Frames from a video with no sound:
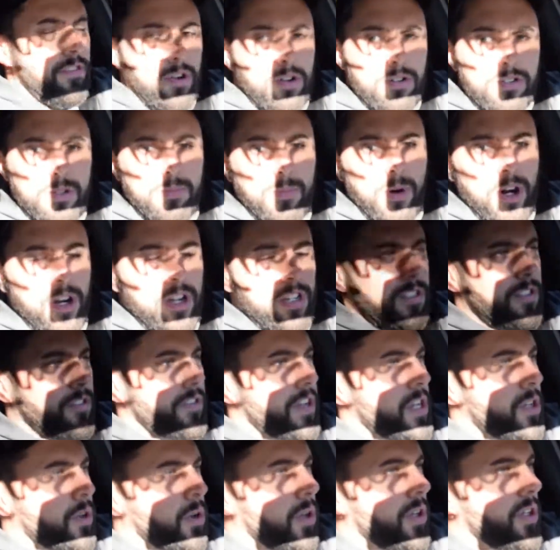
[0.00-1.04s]
throw some
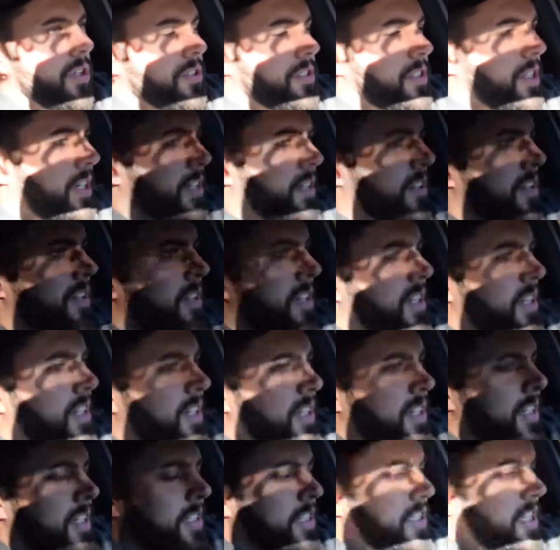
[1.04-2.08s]
RS3 coils in,
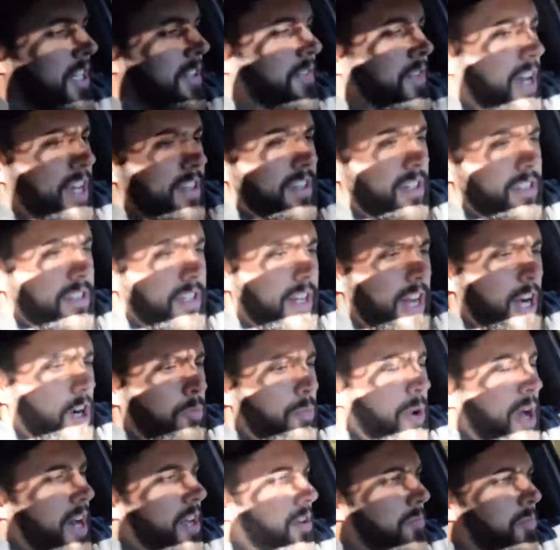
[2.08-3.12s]
see if that doesn't help
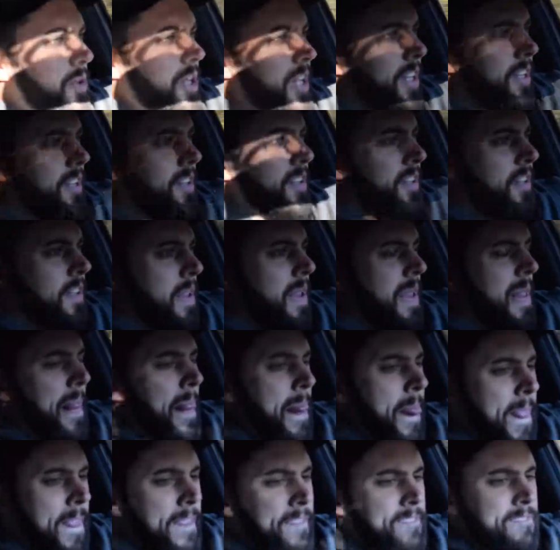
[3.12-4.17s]
out a bit.
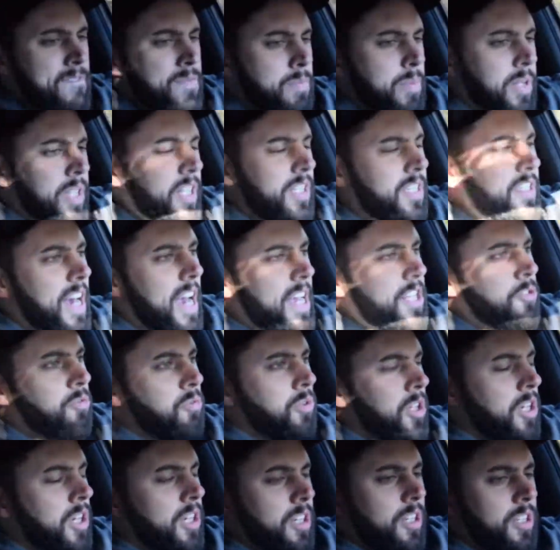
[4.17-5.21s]
Because that's
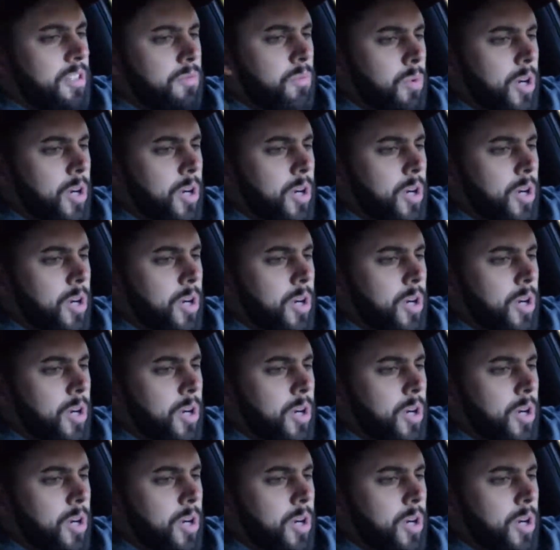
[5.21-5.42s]
where